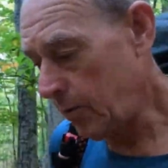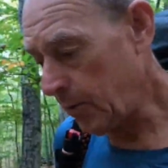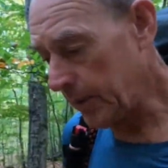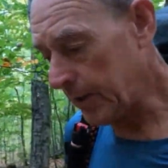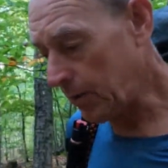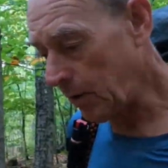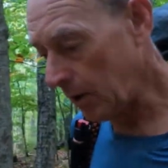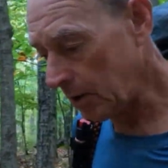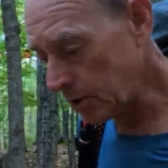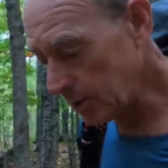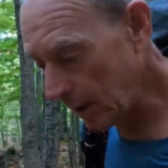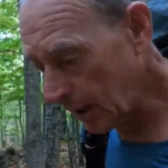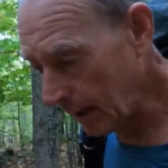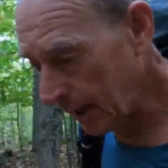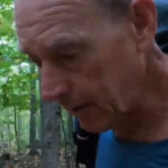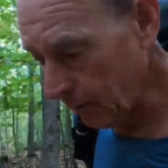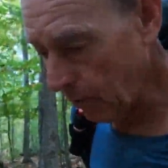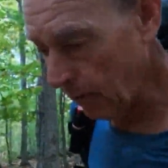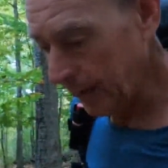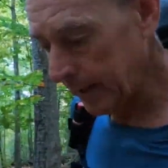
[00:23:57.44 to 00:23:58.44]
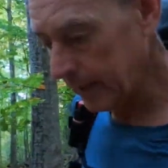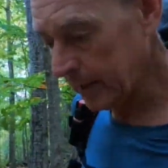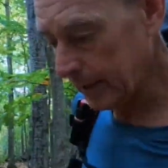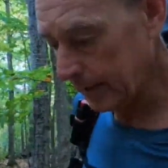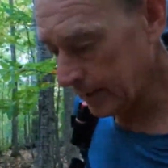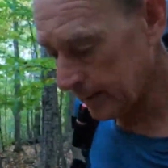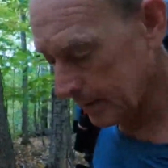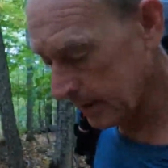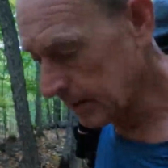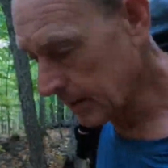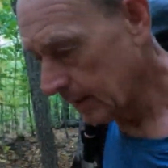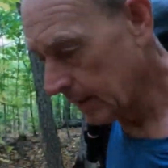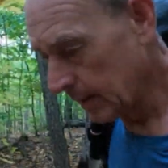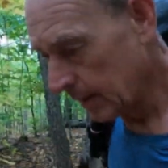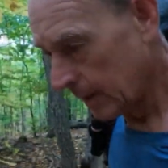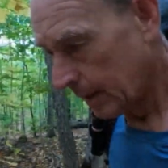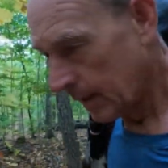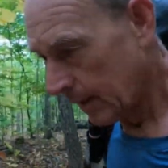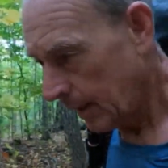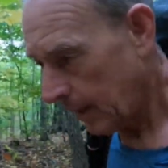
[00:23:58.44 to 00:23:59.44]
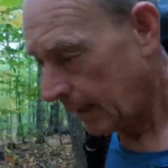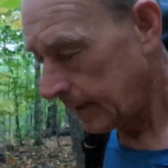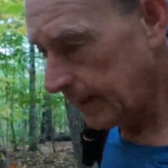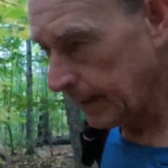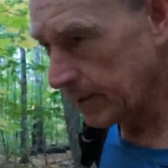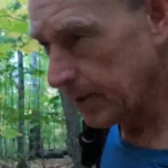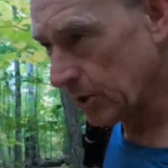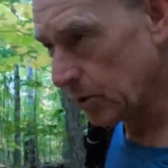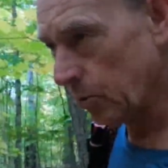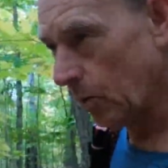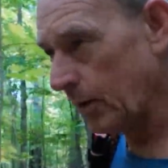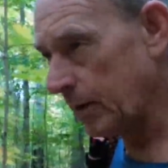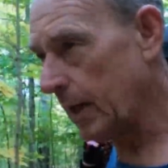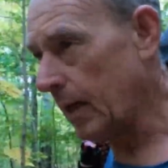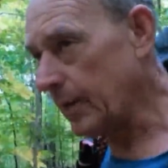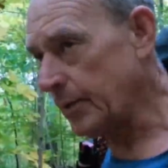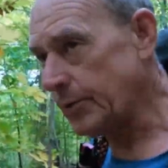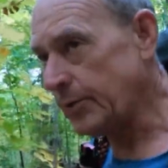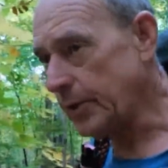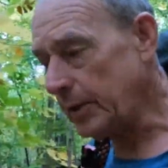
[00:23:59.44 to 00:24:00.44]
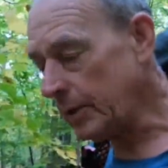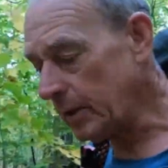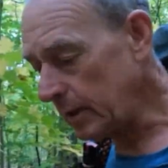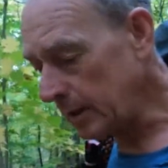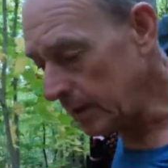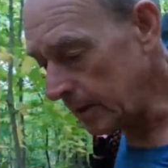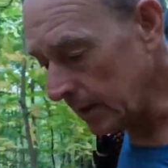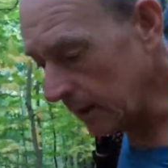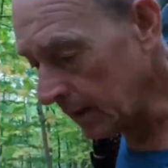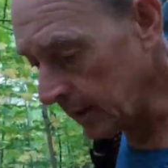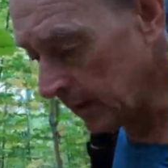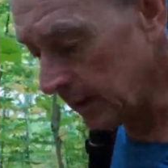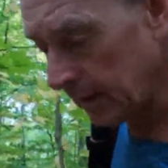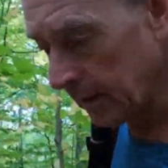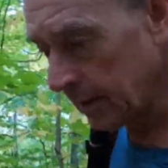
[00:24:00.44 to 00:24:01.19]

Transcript: We crossed highway, I guess it's 119,